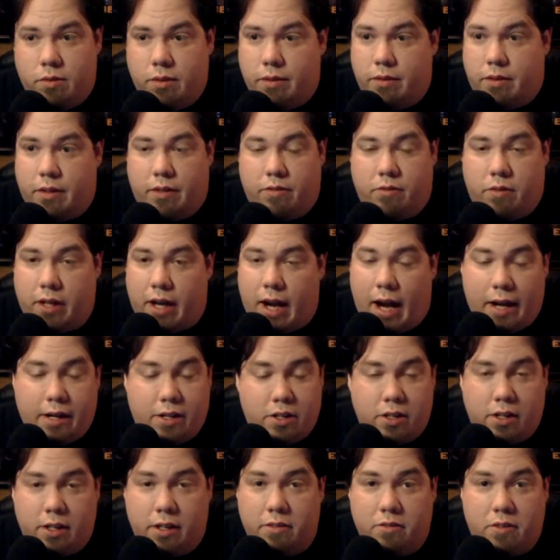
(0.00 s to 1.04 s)
The guy
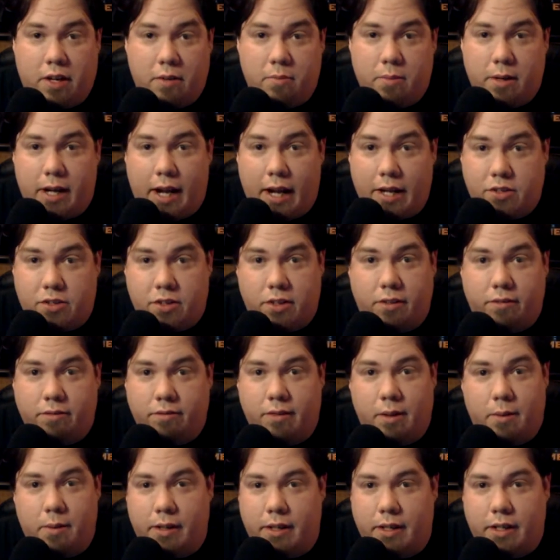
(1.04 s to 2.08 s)
didn't give me an answer.
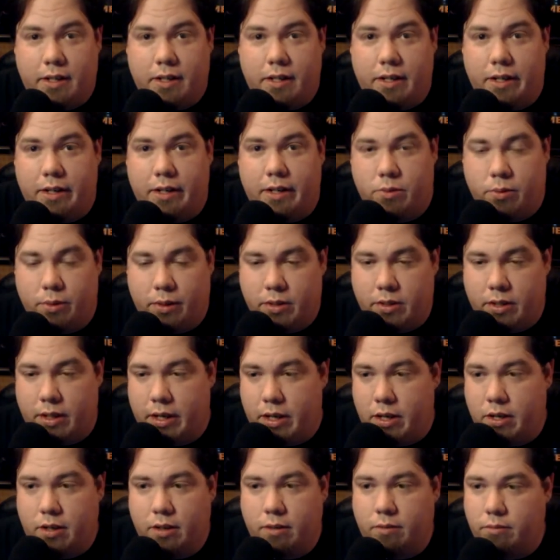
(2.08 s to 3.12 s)
I mean, he just really said,
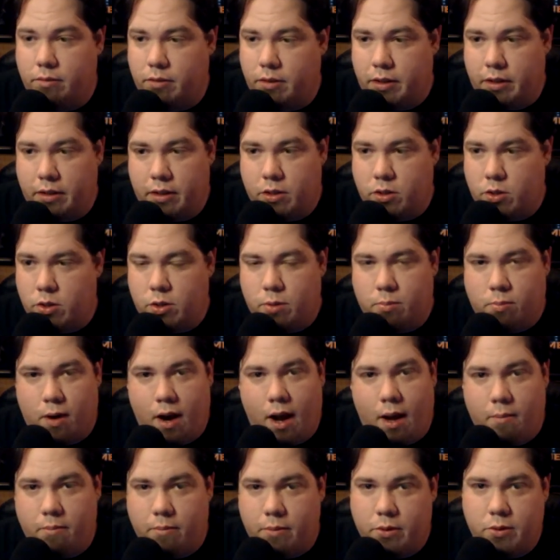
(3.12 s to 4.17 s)
here, this is the
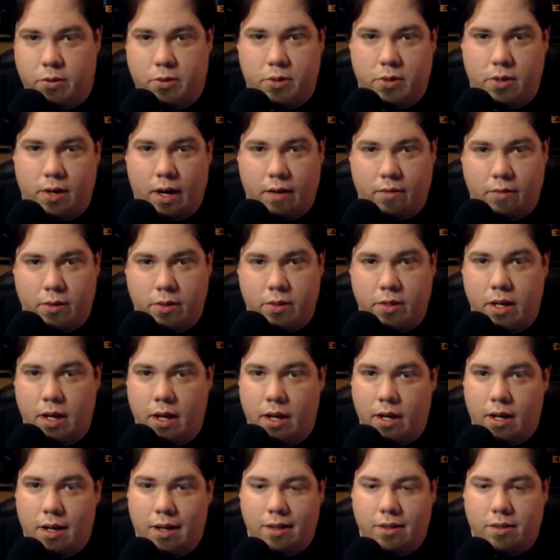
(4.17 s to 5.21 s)
problem, here's the drivers.
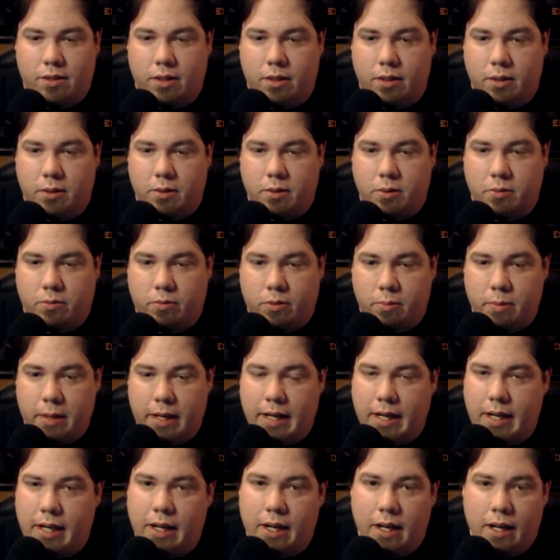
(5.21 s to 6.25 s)
So for
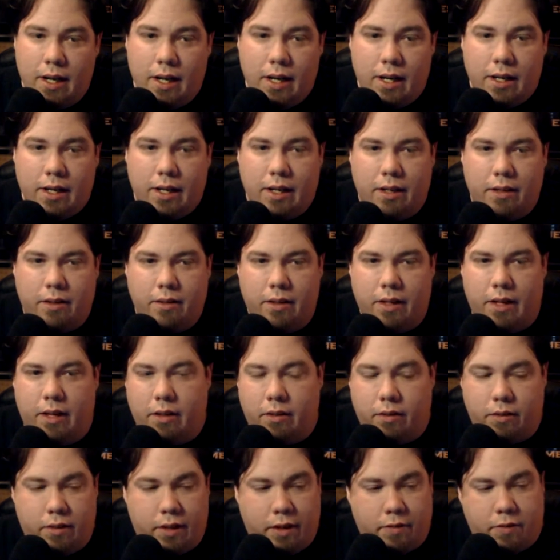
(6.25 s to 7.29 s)
me,
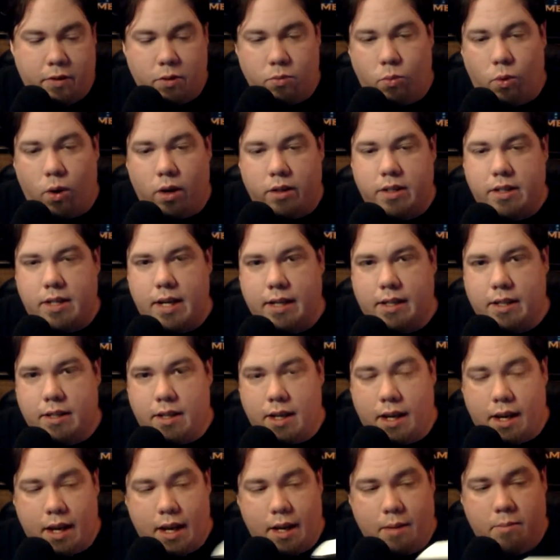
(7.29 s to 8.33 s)
if you want to take the
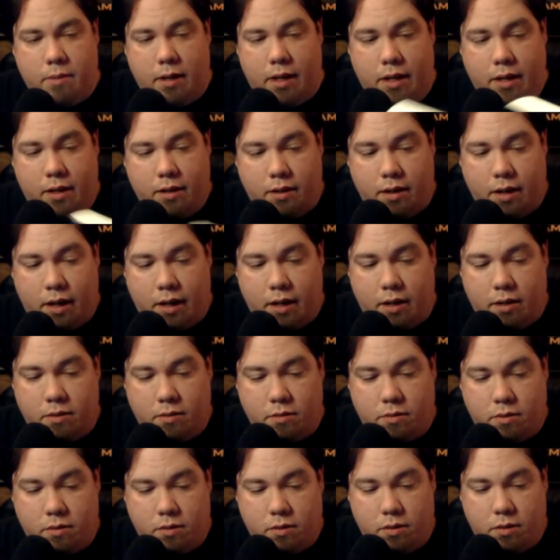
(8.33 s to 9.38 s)
time
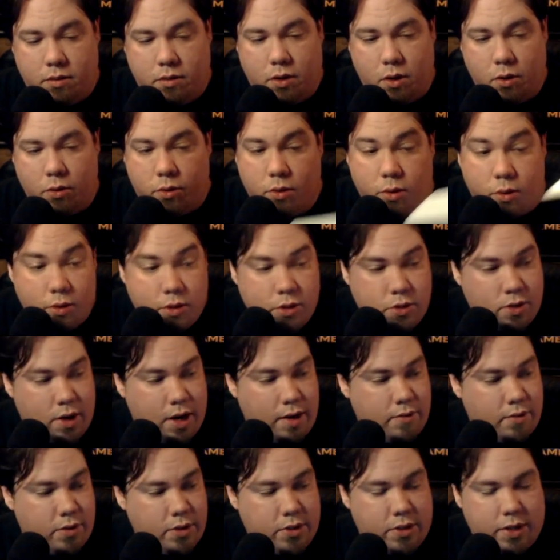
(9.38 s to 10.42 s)
and go through all the
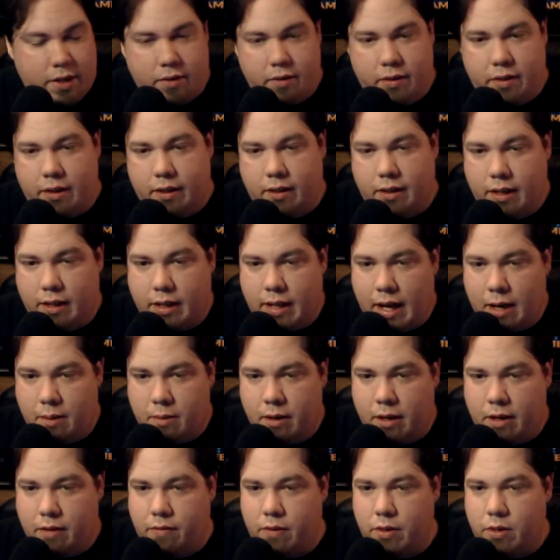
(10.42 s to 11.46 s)
drivers and everything like that,
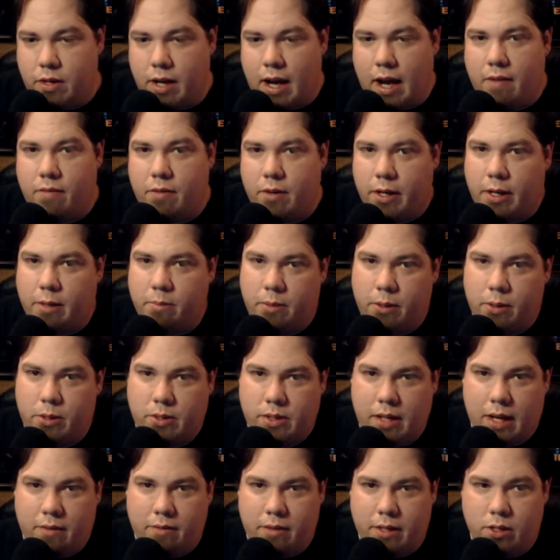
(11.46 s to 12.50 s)
if you're not very computer
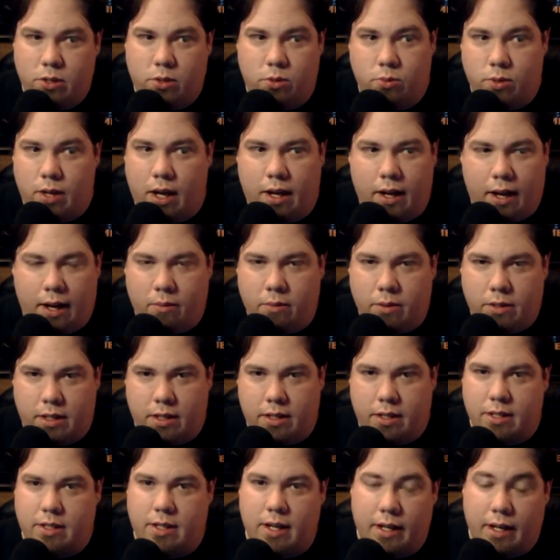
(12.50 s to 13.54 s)
savvy, I would
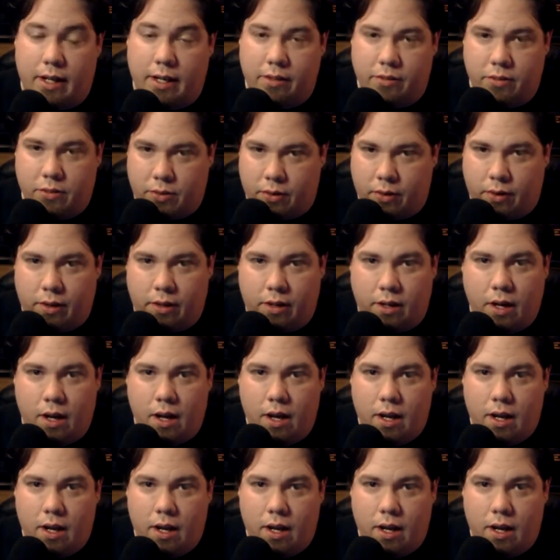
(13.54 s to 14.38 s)
suggest not getting this card.